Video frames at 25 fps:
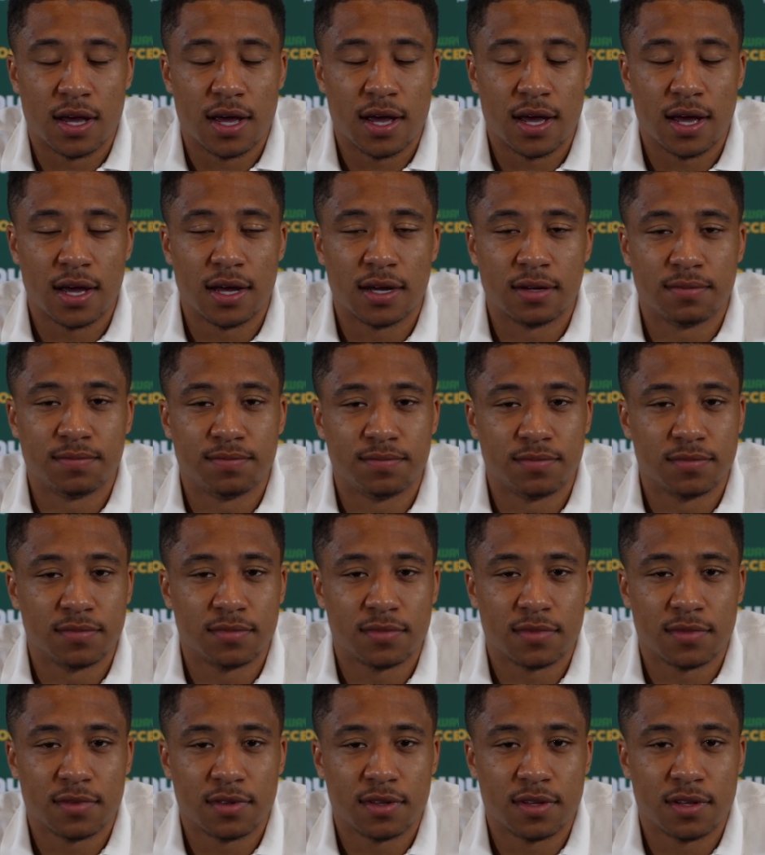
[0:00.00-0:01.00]
um,
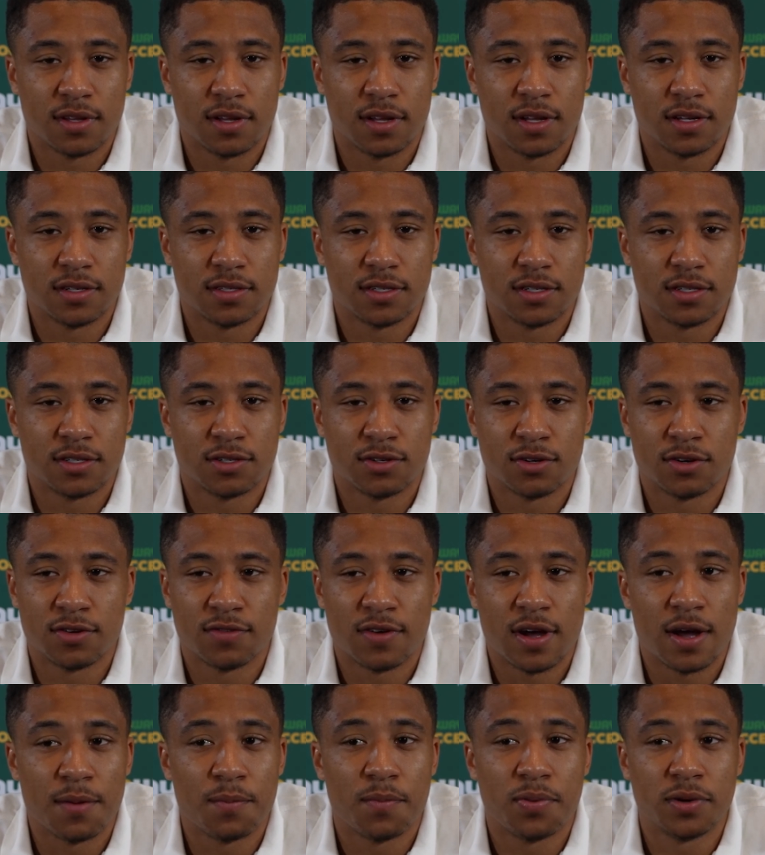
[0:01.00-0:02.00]
there's a sort
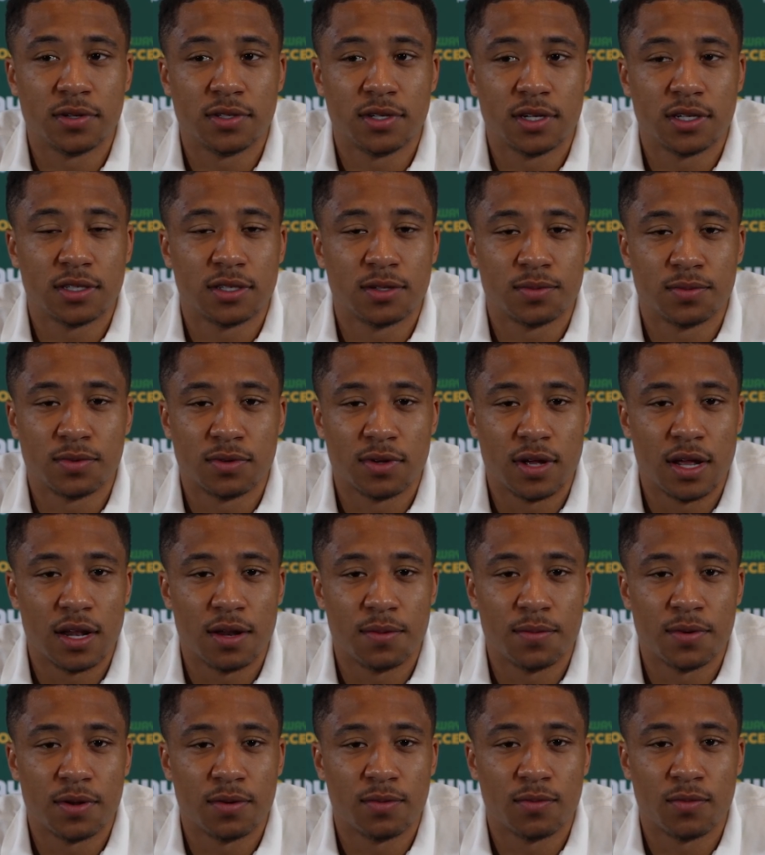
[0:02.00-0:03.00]
of unpredictable
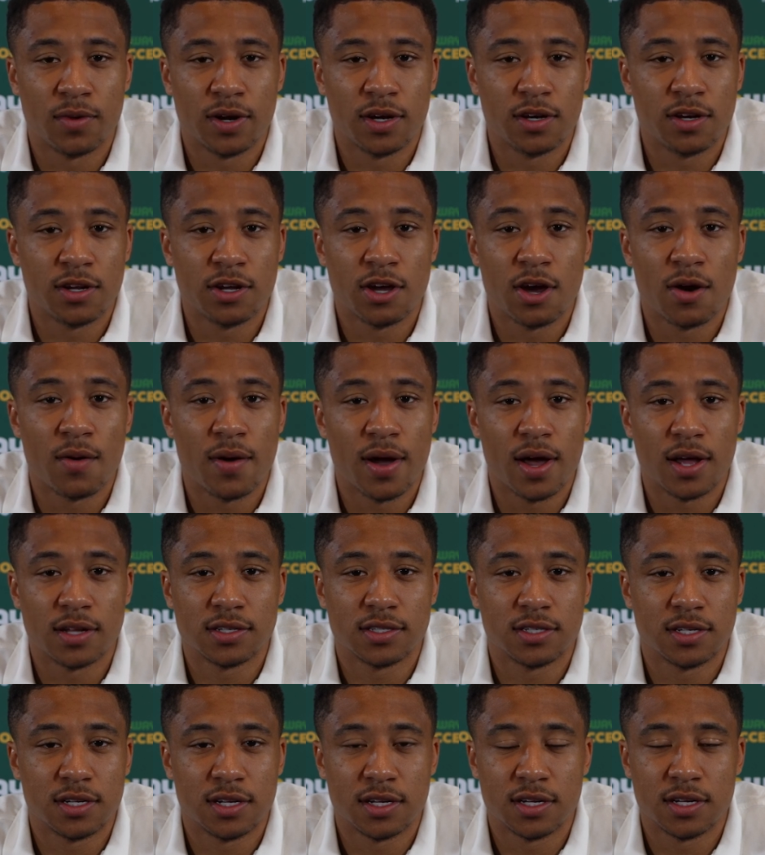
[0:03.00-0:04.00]
element when you go
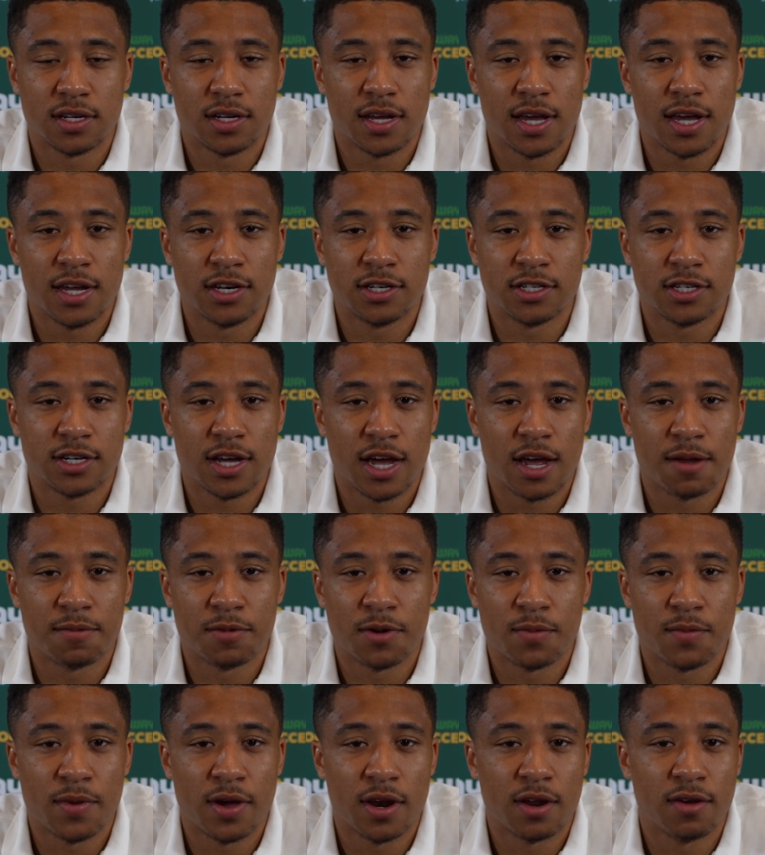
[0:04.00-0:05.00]
out to each game,
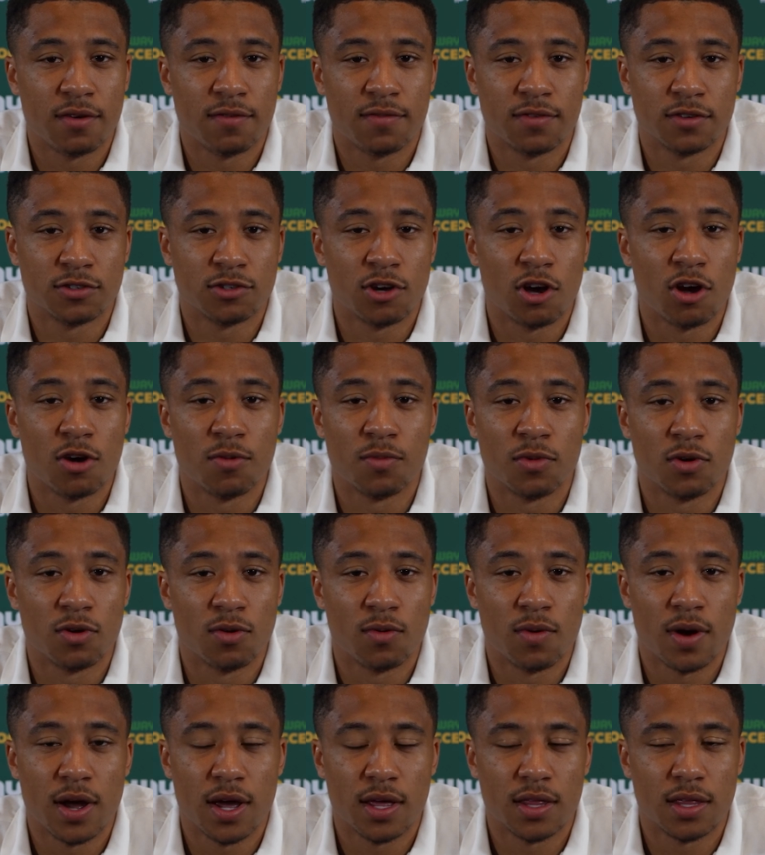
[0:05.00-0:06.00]
no matter if it's home or
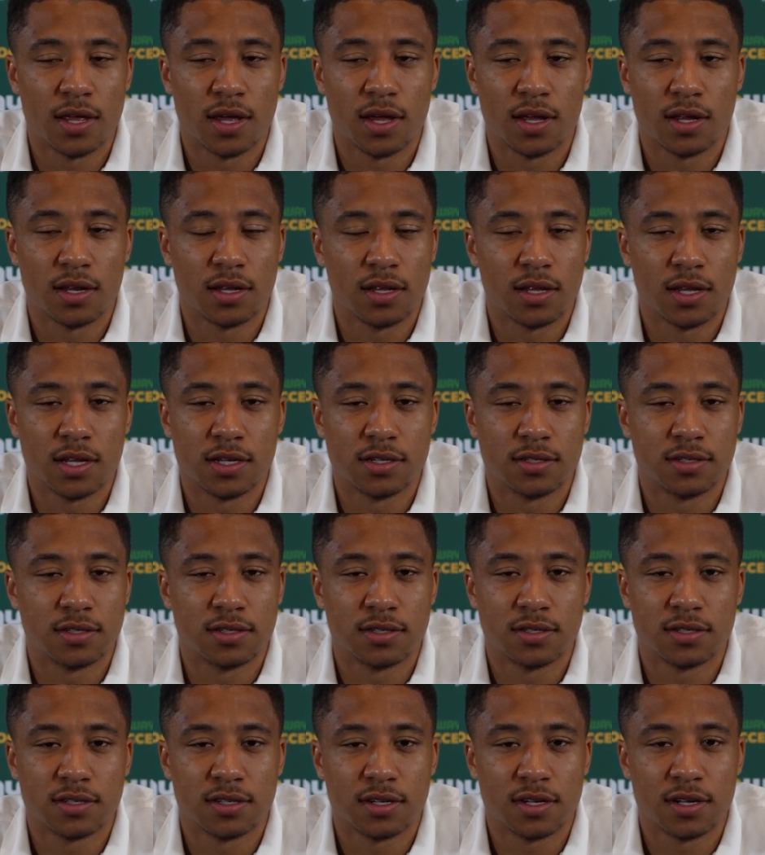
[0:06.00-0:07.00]
away, that
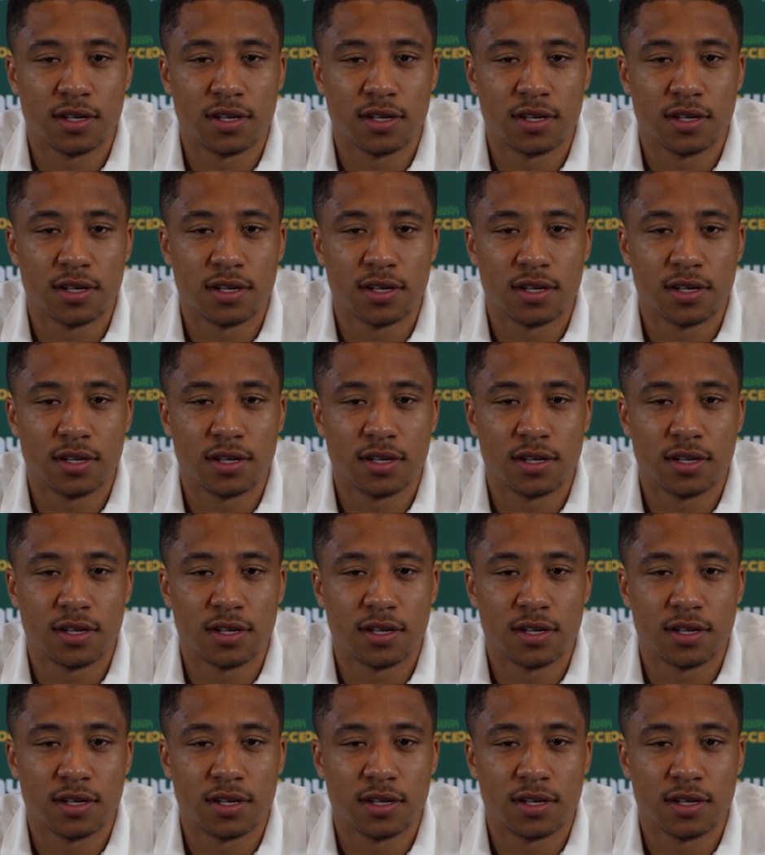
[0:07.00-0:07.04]
there's